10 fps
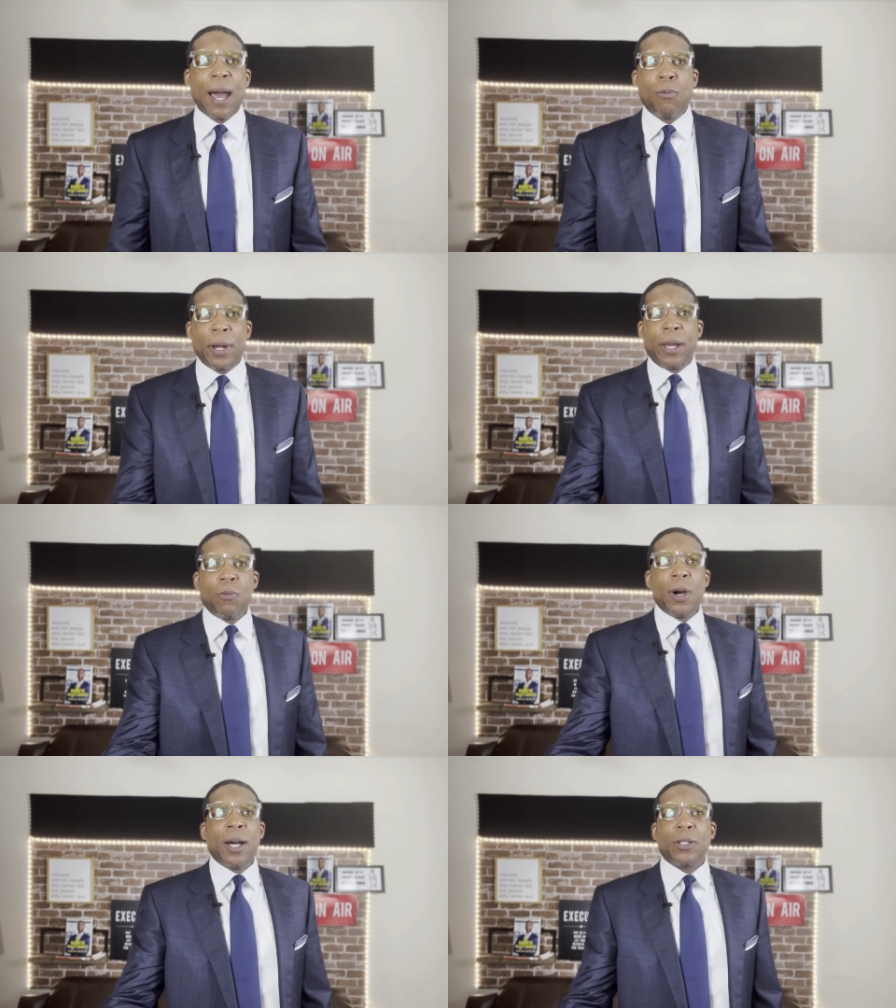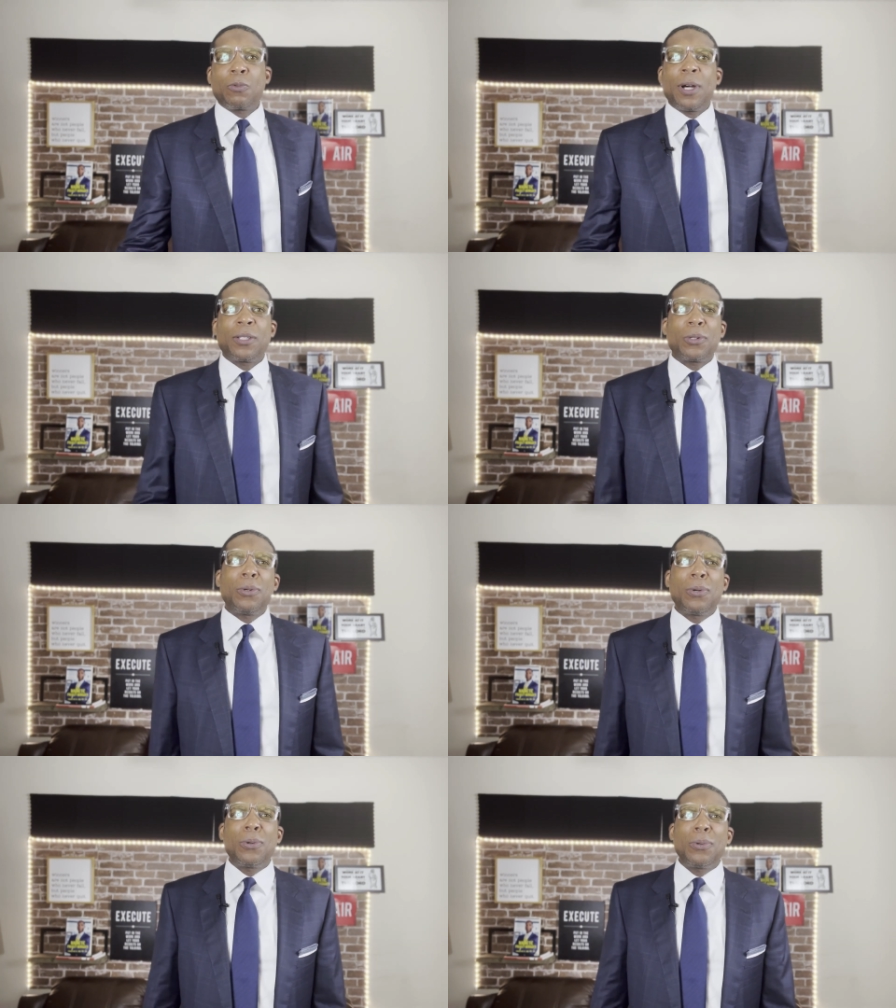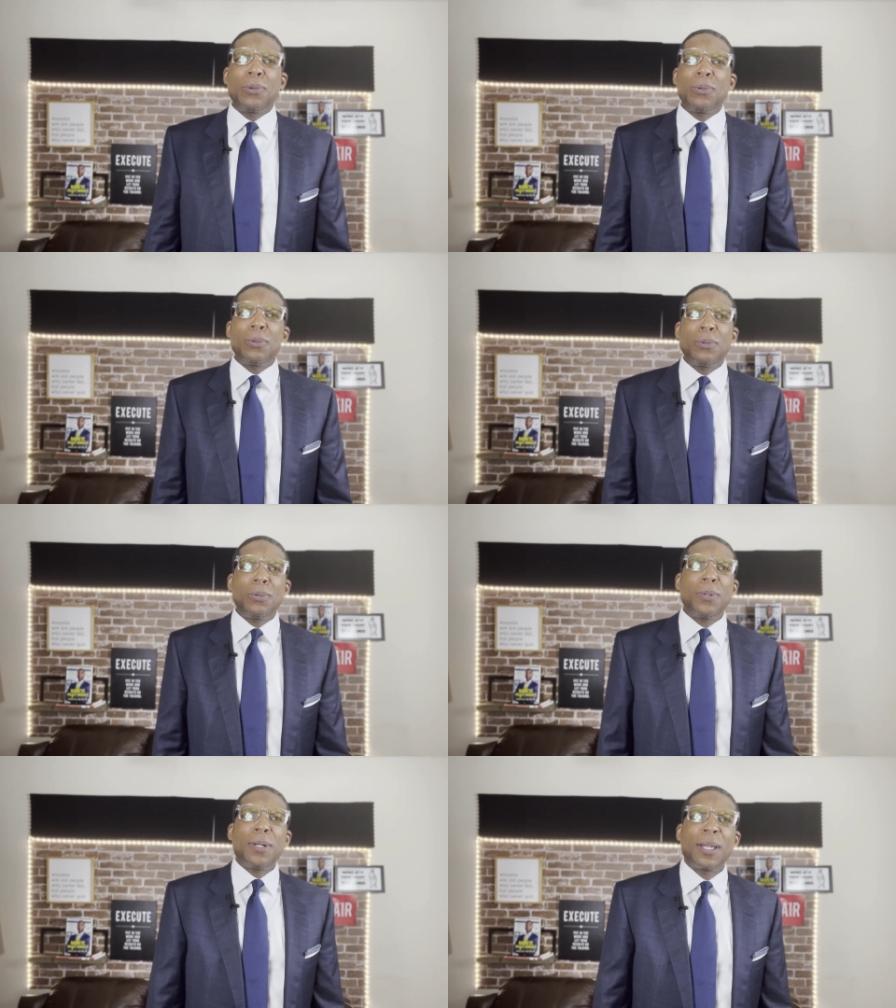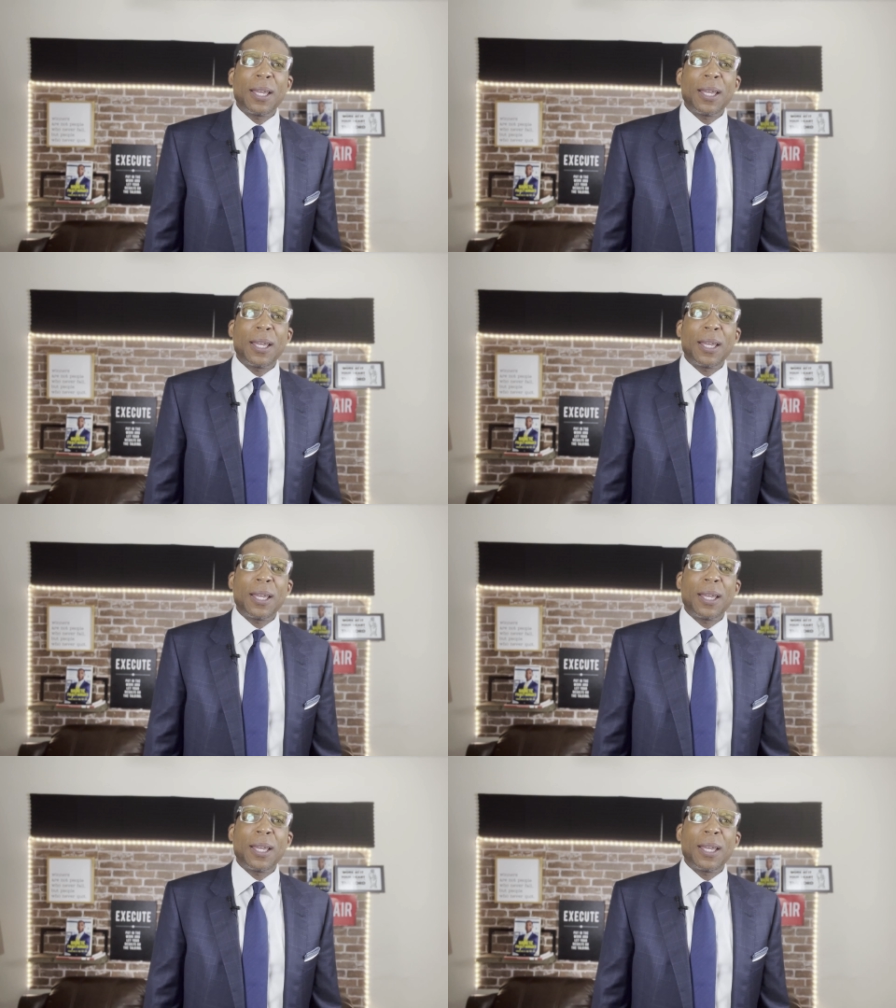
What it was was ooh.